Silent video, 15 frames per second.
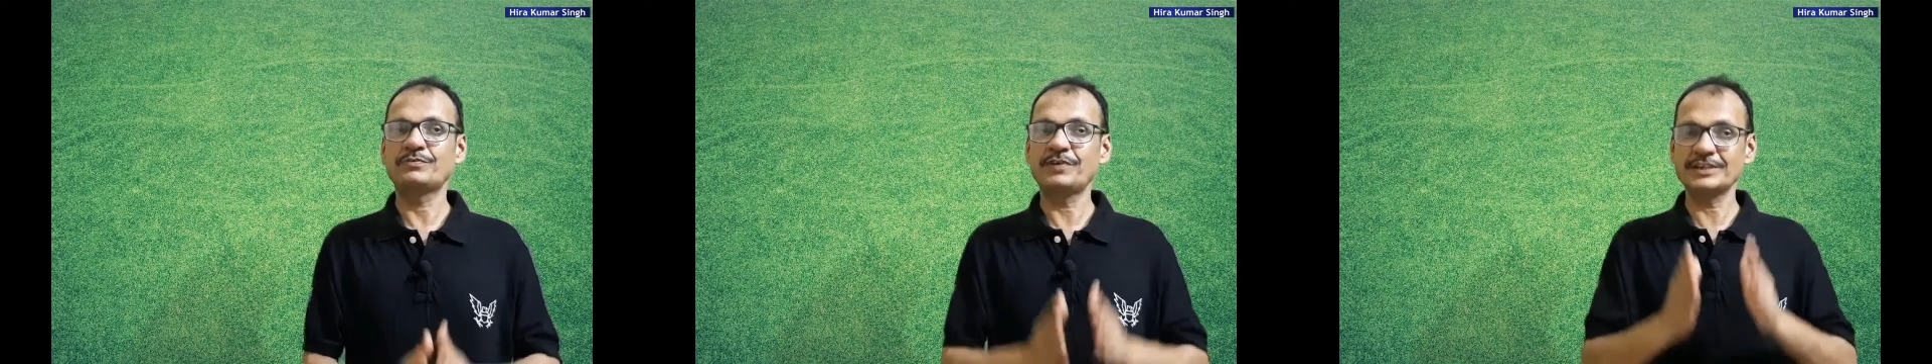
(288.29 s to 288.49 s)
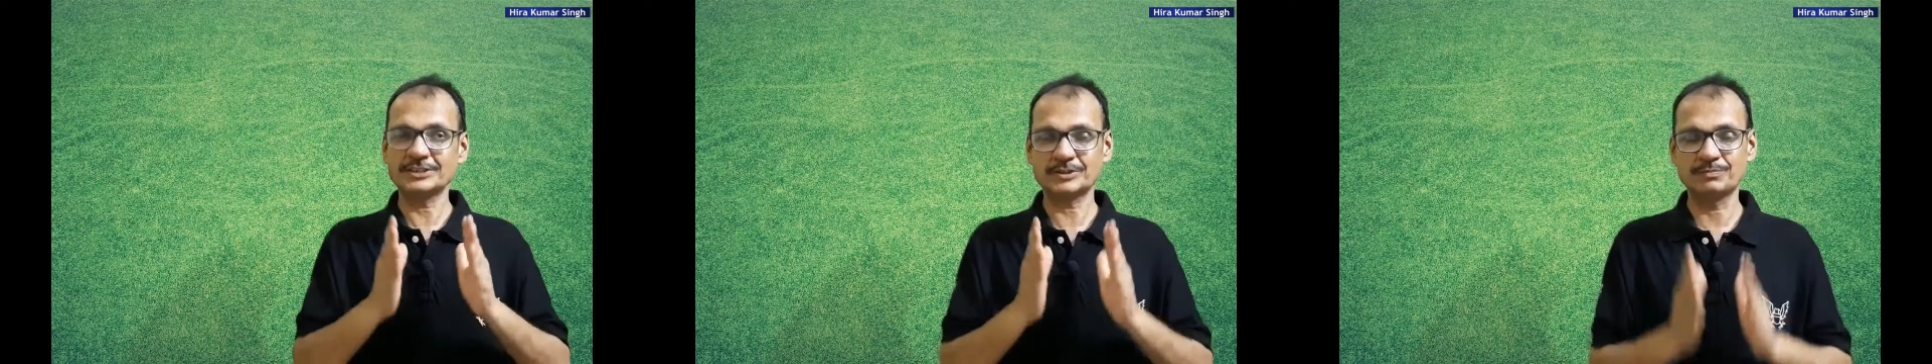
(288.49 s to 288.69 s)

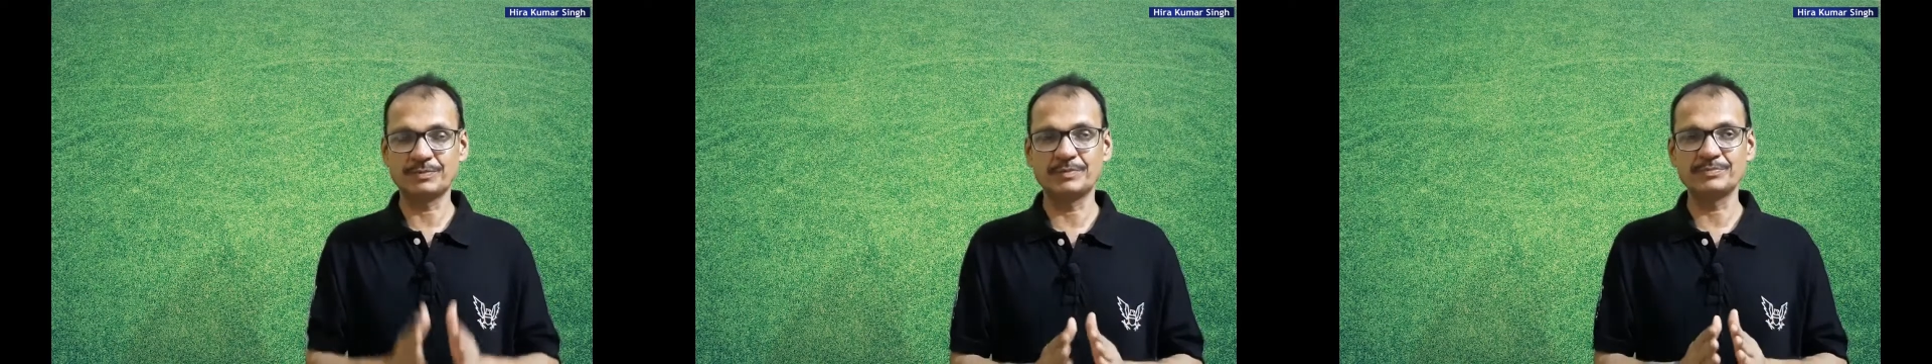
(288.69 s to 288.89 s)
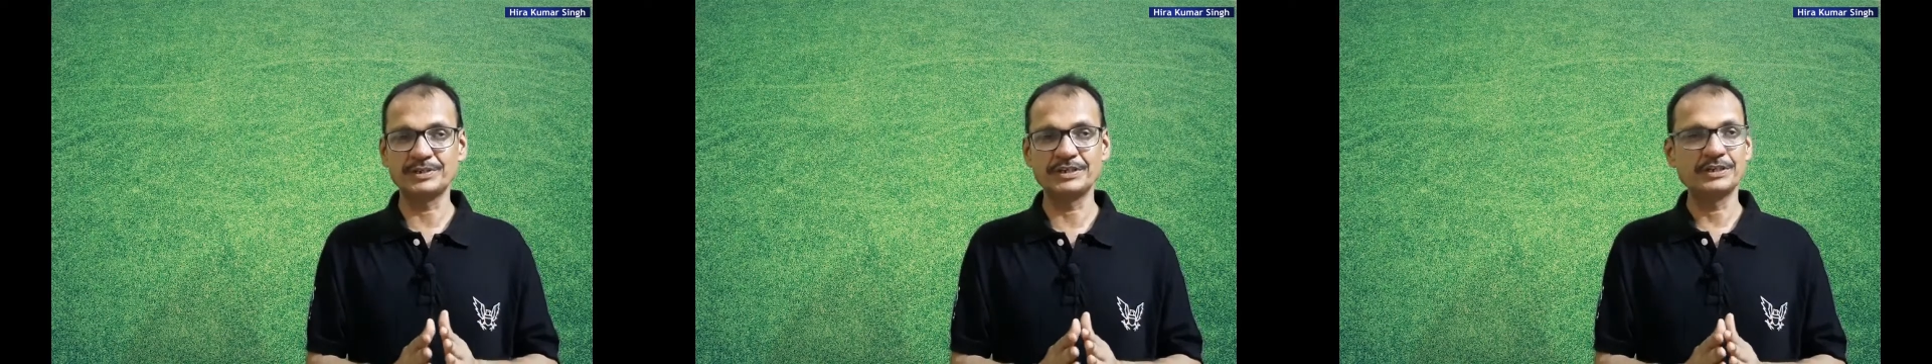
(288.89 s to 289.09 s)
first
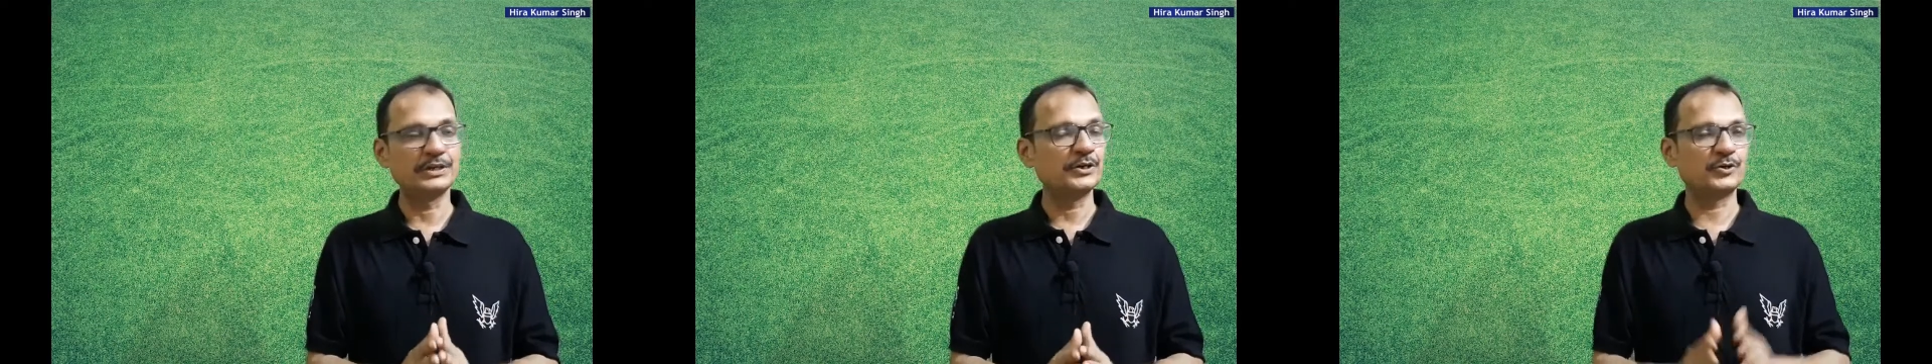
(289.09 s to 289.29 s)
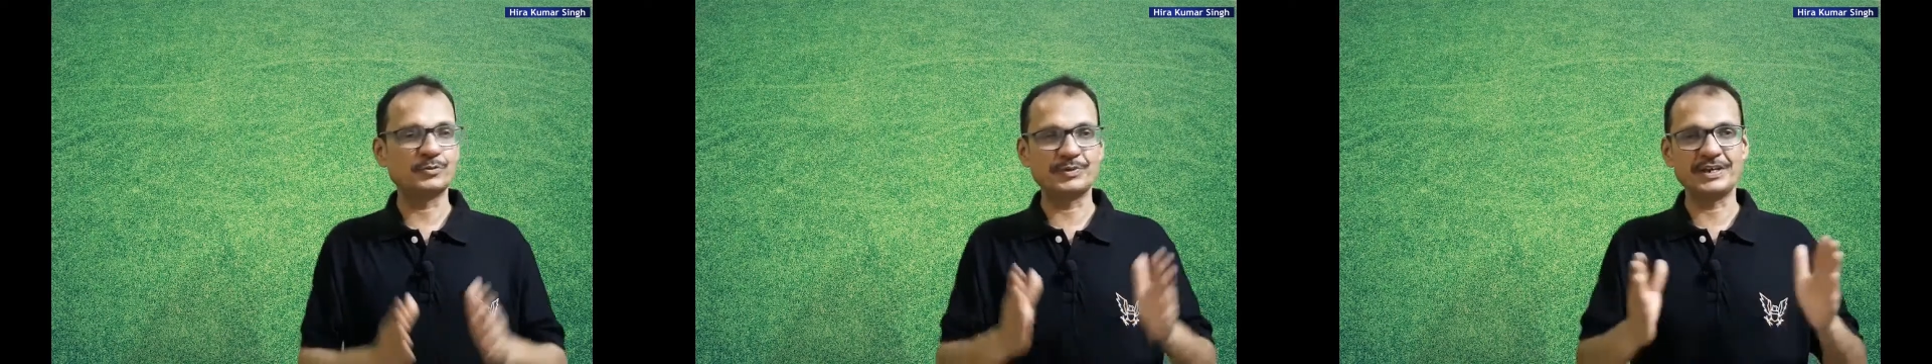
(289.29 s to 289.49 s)
mummy
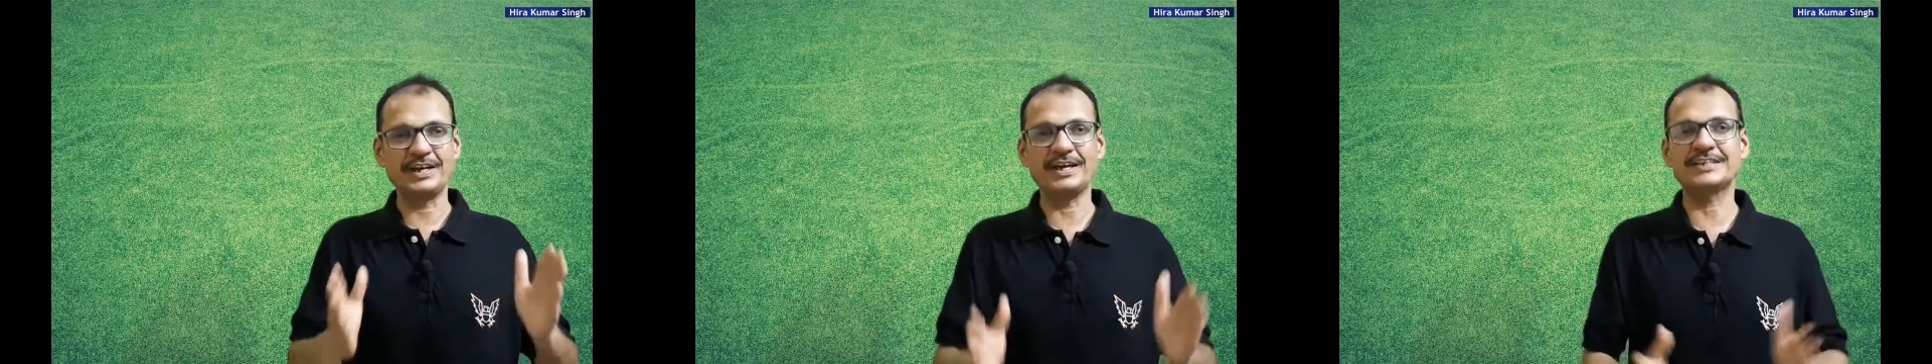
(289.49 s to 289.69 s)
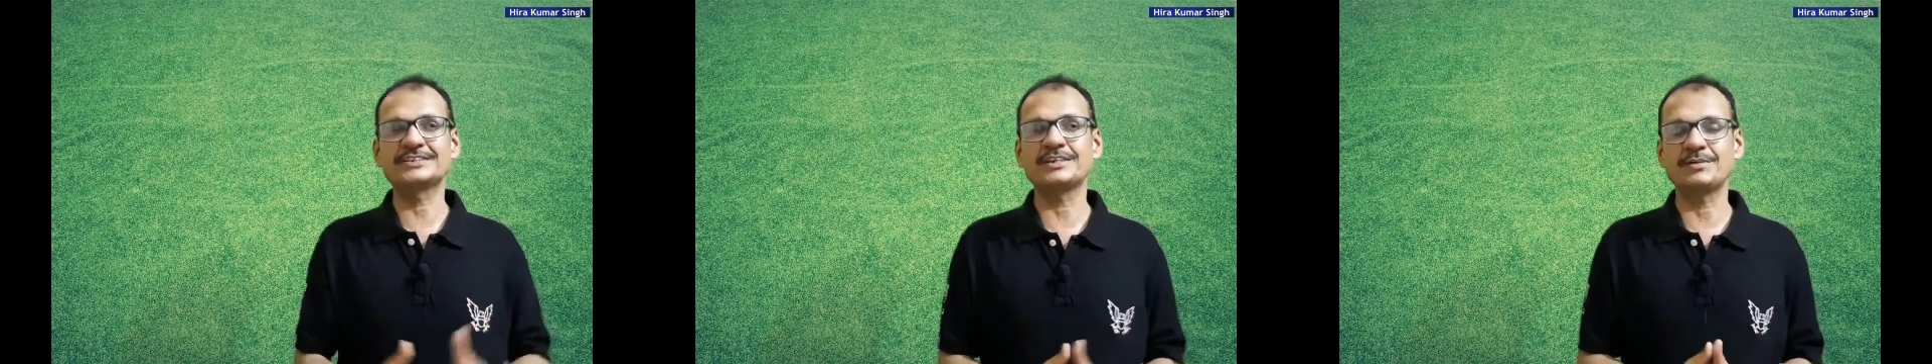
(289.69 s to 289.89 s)
to be
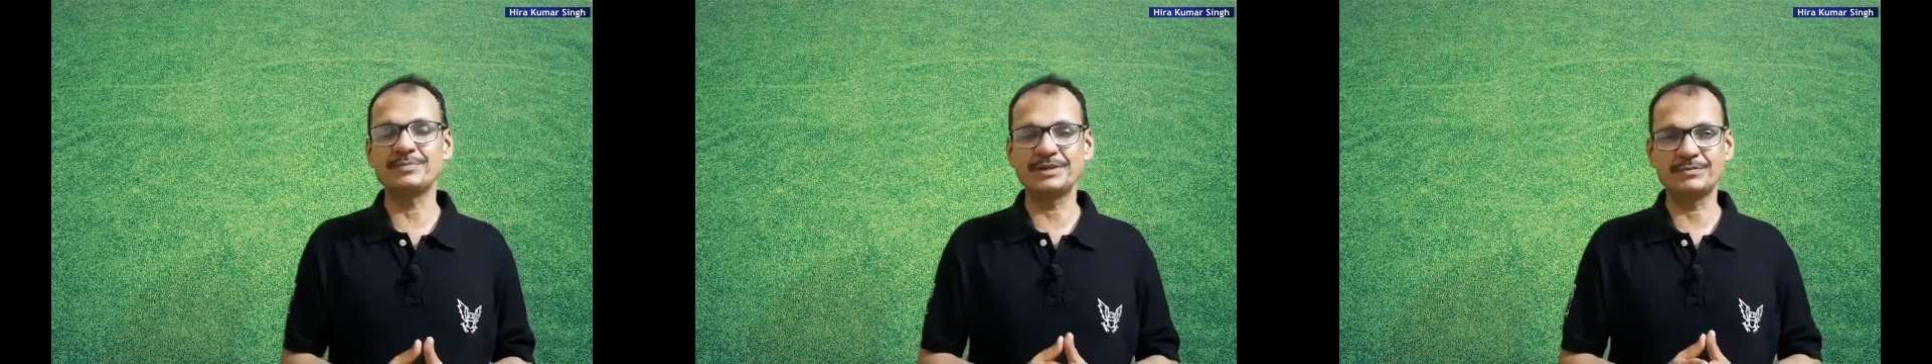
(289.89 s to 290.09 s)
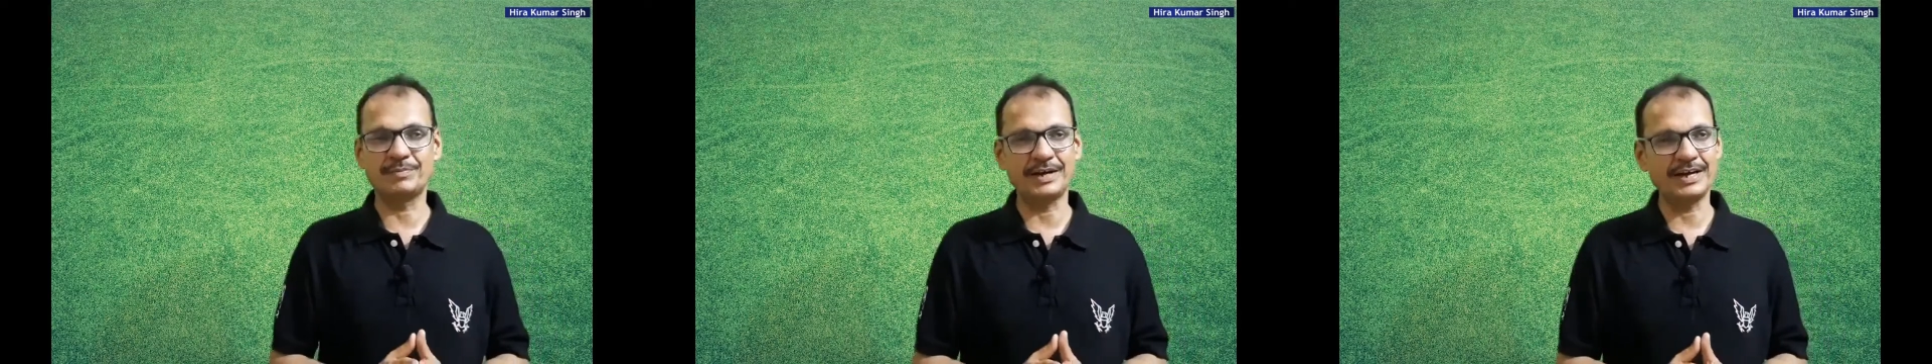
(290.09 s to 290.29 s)
examined